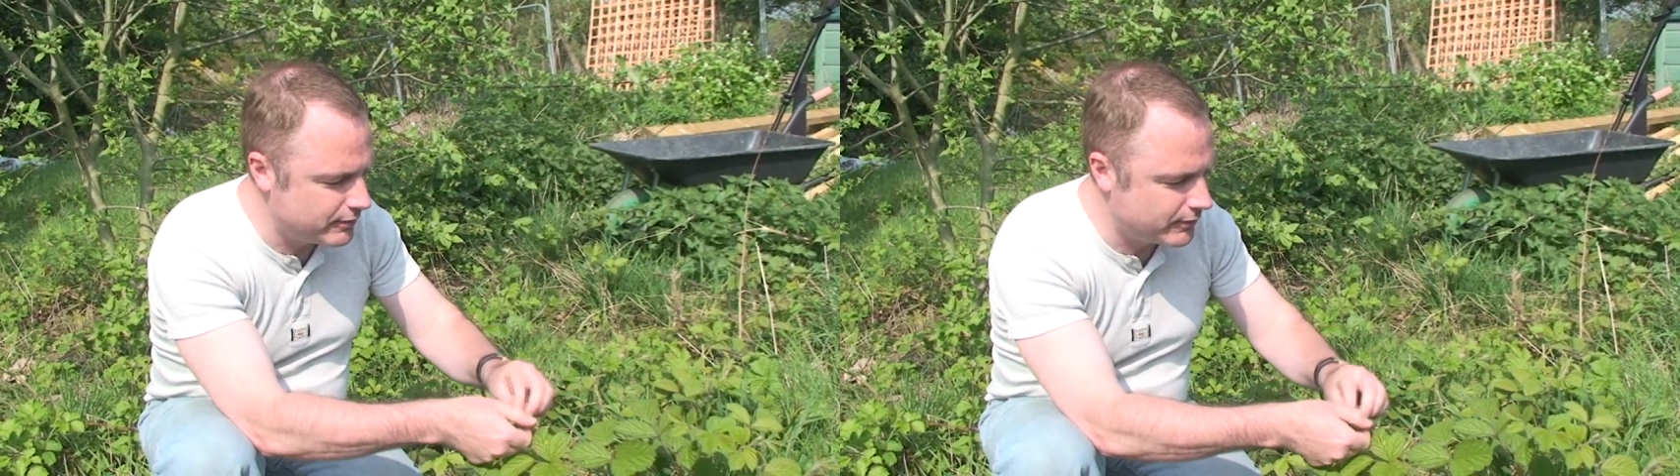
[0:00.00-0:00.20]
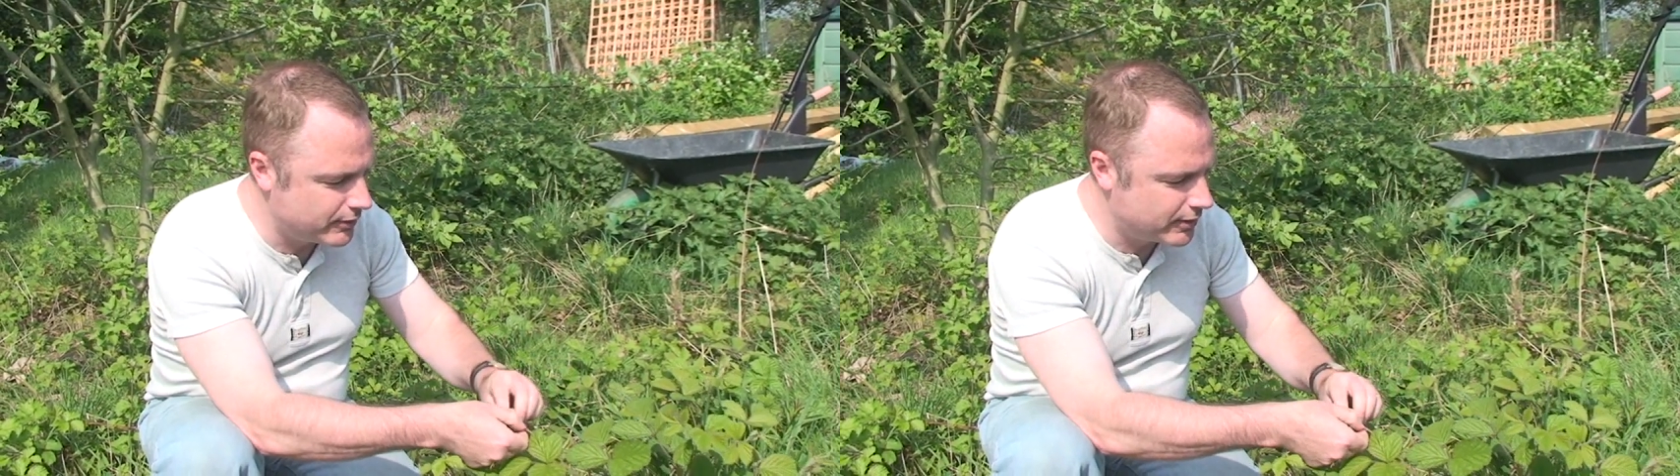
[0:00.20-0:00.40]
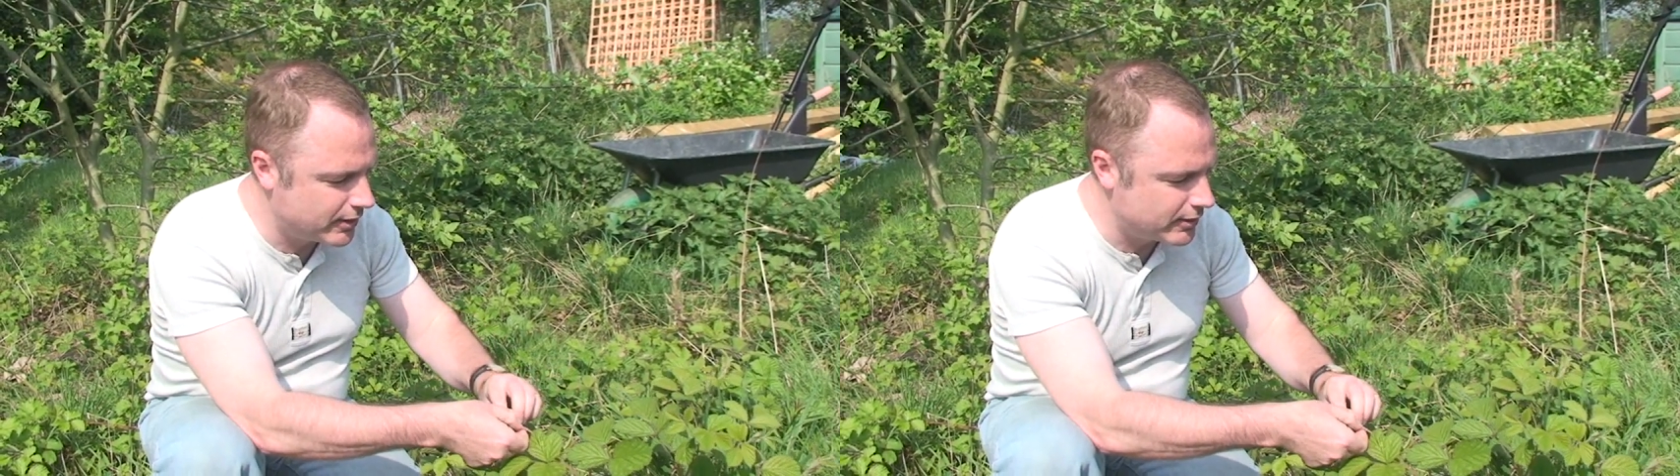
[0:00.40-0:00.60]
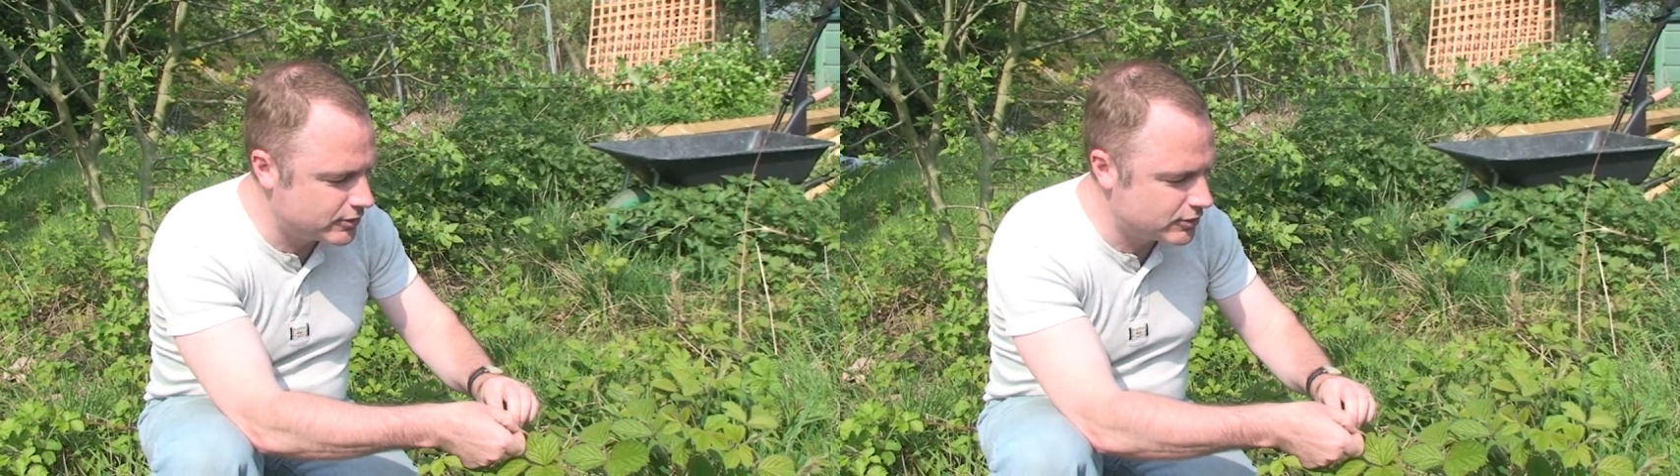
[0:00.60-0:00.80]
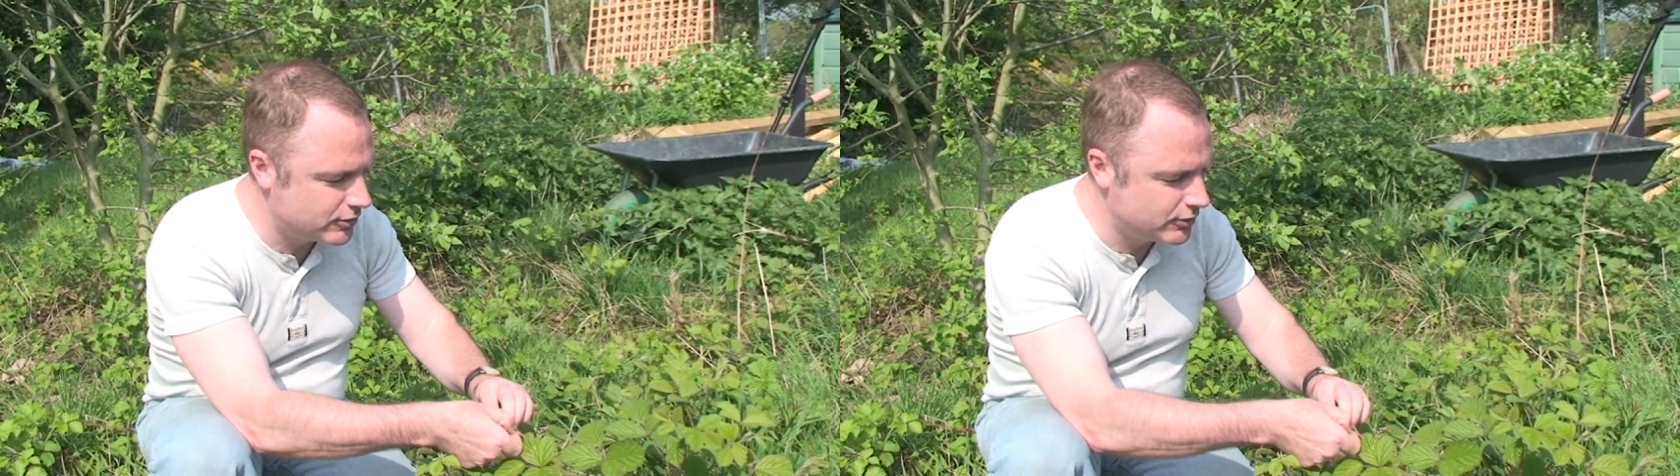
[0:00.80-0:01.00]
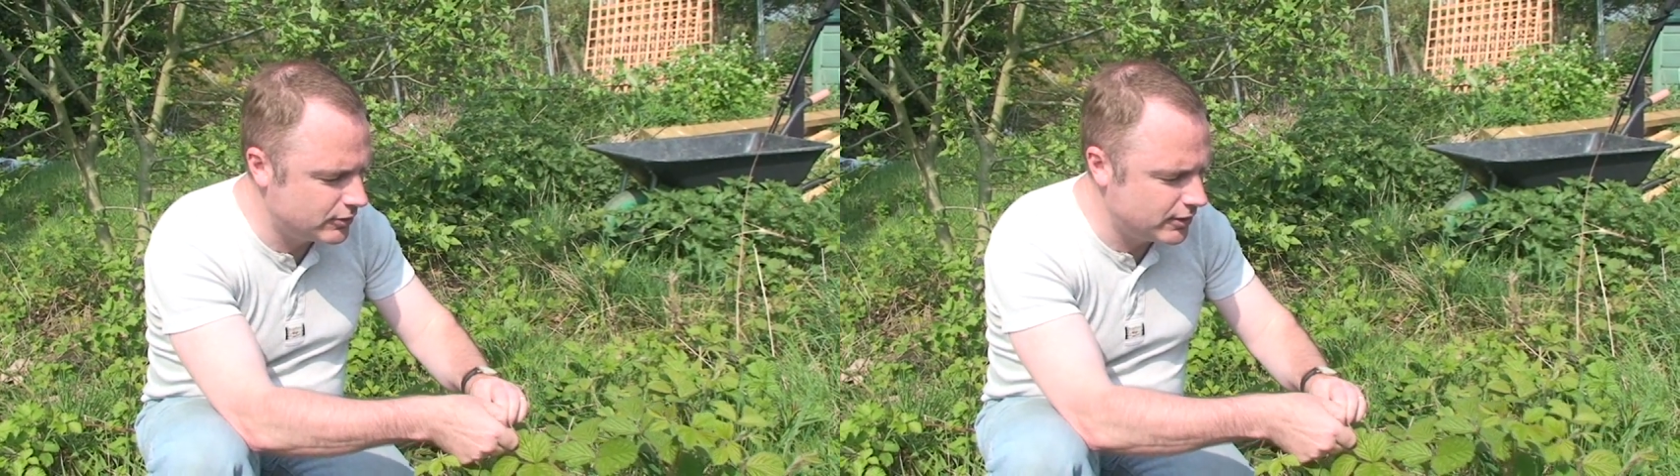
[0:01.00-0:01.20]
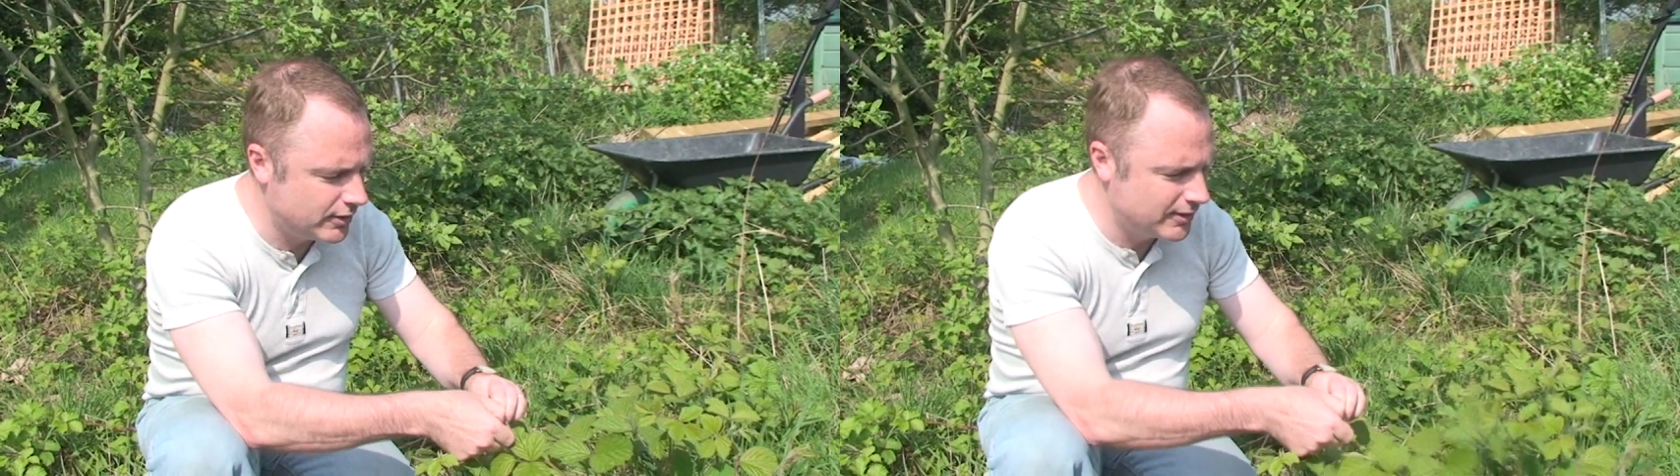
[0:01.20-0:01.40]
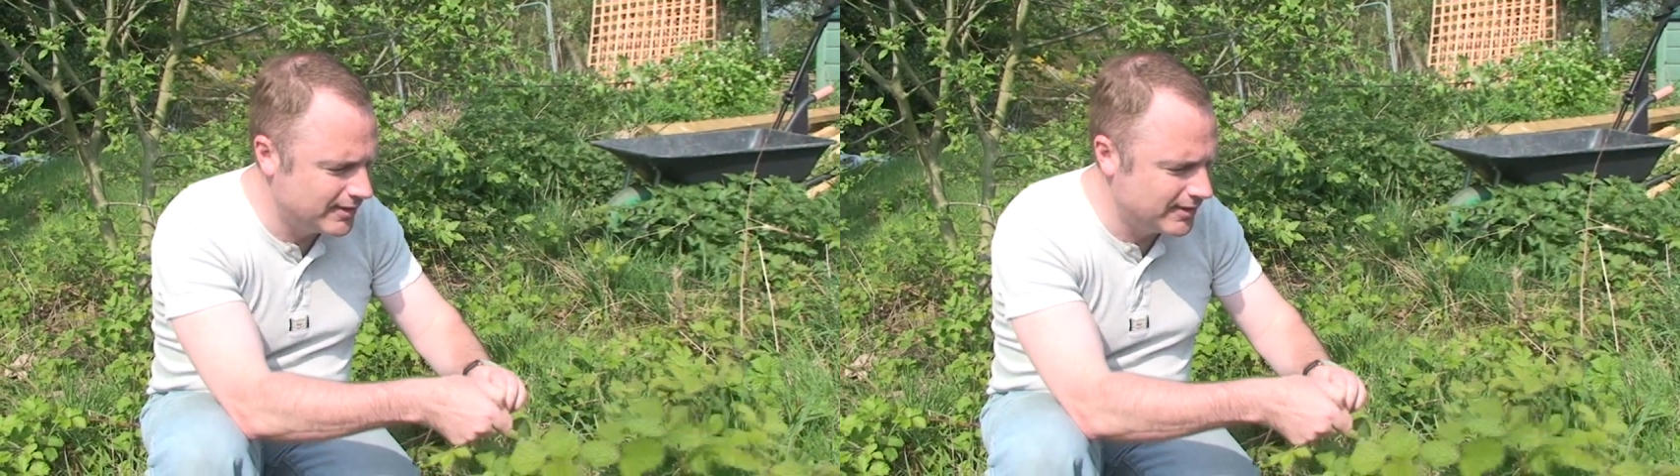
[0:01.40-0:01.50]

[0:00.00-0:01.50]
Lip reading: you've got to catch early